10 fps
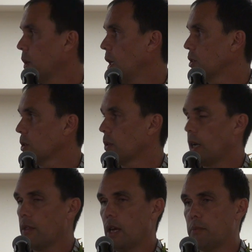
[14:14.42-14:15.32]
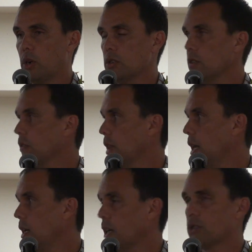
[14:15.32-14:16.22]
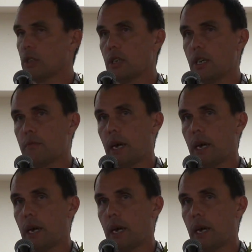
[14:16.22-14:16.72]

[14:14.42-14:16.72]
And so that parcel of land, actually,